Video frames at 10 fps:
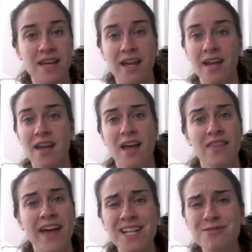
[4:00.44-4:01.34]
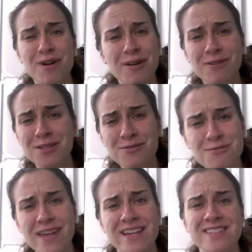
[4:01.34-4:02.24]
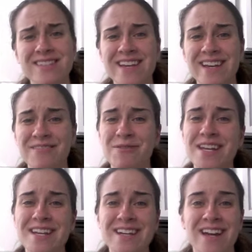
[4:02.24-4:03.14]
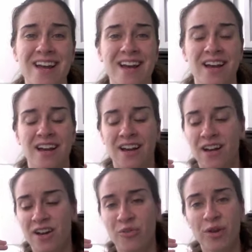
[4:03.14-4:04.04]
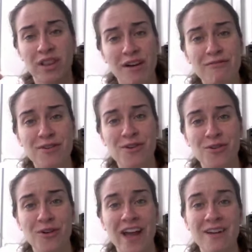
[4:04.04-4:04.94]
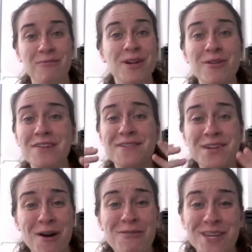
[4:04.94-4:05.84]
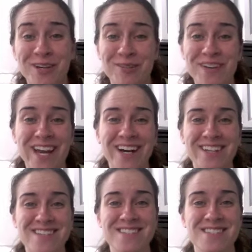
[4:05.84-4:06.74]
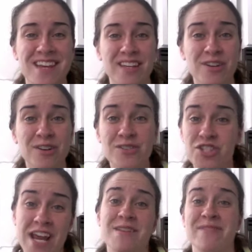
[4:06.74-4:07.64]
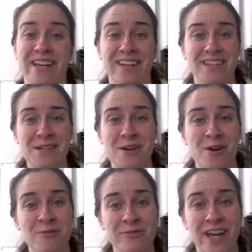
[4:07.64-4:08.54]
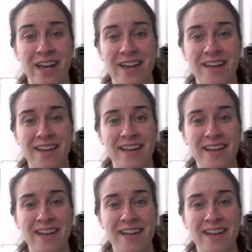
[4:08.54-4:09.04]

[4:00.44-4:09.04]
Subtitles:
like, that's why we do this. Like, we love you, and we don't even know you, because you're Jamey, you know, like,